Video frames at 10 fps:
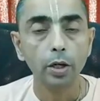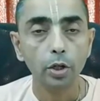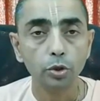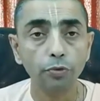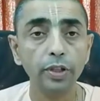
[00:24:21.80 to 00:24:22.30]

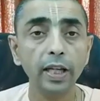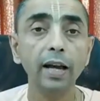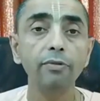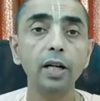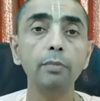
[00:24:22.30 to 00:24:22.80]
So we
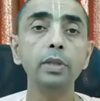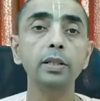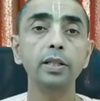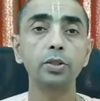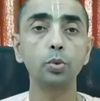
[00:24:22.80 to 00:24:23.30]
have come
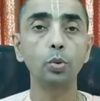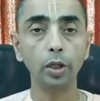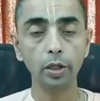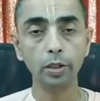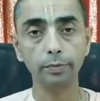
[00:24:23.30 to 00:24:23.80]
in this
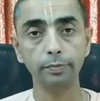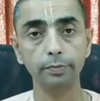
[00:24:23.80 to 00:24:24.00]
world,